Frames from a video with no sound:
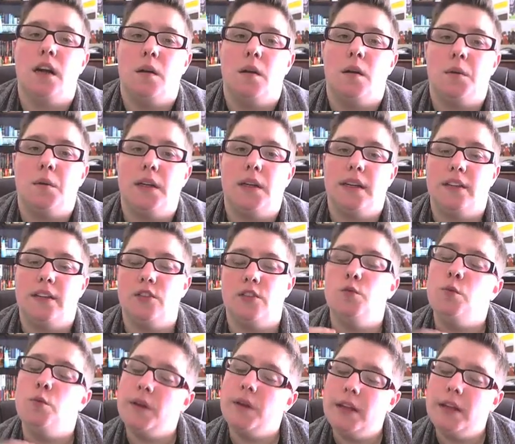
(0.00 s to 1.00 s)
But it's a
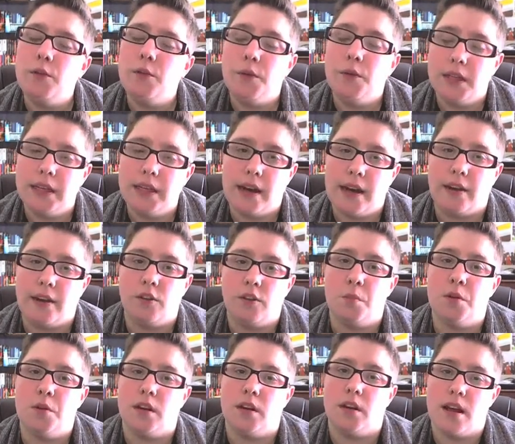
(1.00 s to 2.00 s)
really, really nice
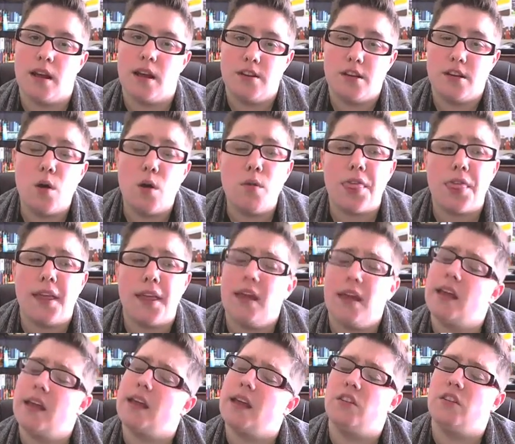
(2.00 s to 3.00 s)
book. I don't think
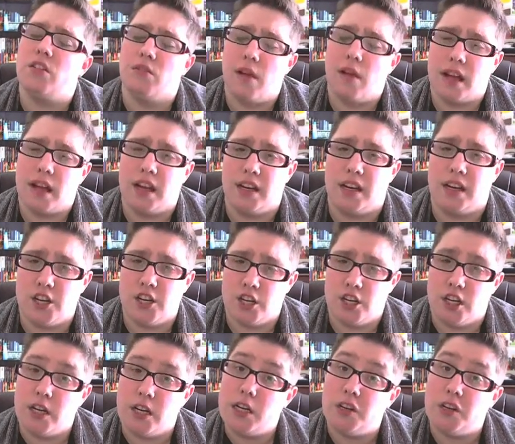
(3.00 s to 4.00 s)
it gets the
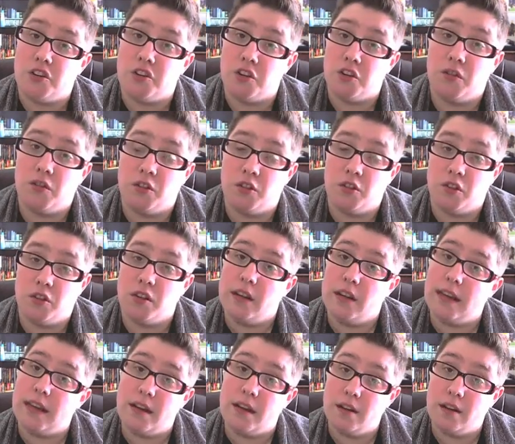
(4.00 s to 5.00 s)
recognition it deserves
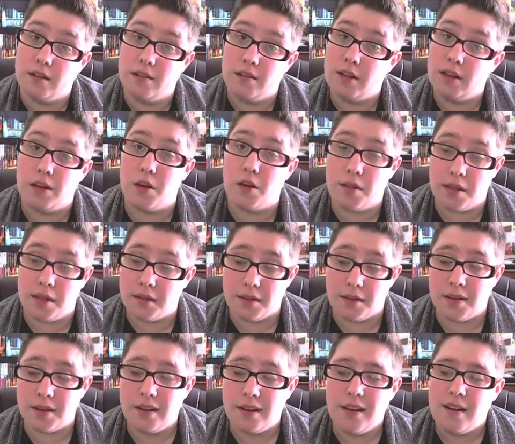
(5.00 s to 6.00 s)
in,
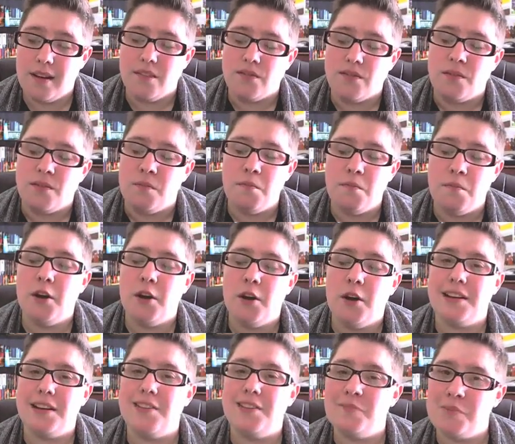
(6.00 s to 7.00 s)
the
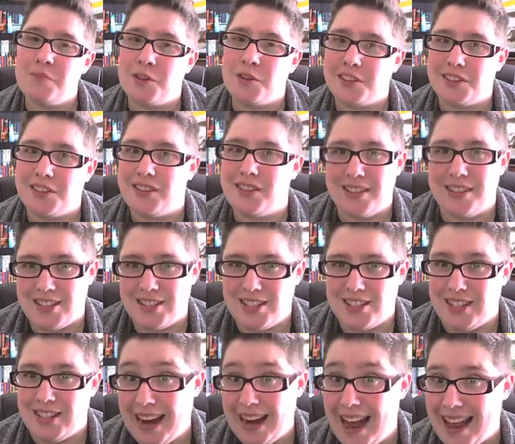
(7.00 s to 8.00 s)
myriad of books that
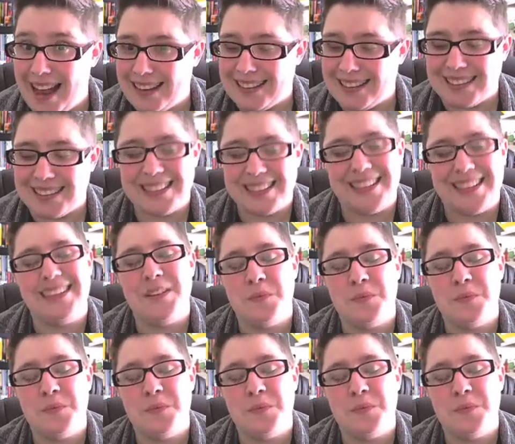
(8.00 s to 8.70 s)
she has.